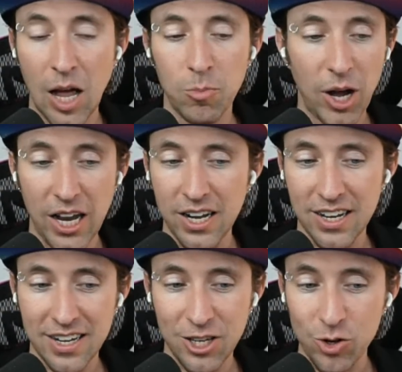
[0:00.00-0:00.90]
but
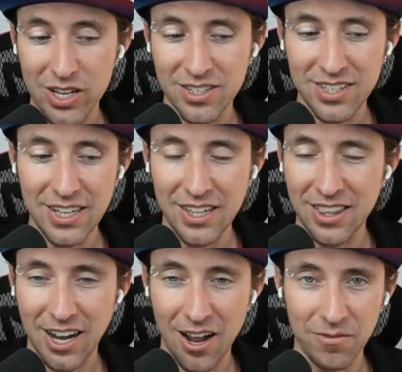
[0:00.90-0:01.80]
you can see
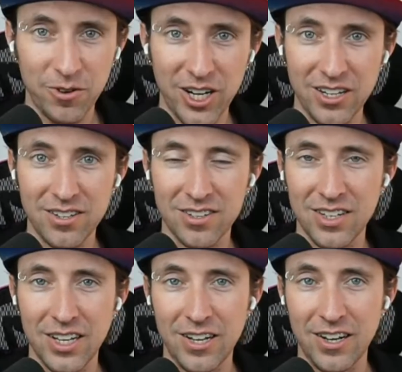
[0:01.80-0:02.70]
the confidence
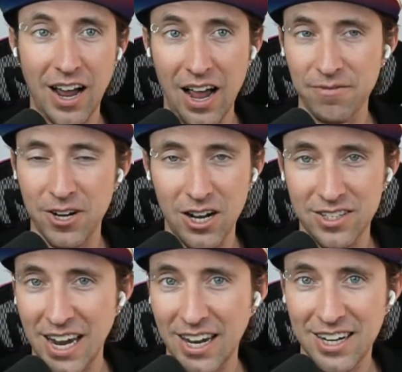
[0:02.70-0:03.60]
in Ivan on
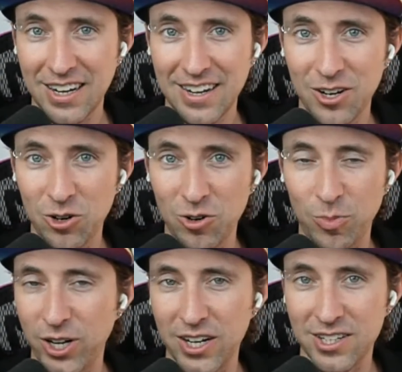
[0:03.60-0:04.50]
Tech, who
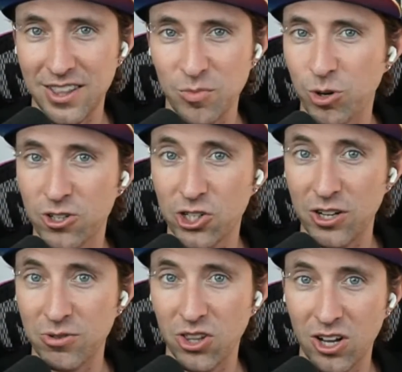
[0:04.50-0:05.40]
predicted that
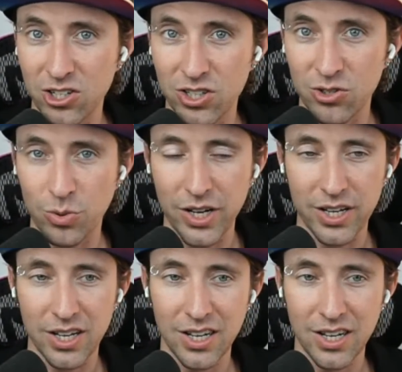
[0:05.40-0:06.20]
PulseChain would launch this week.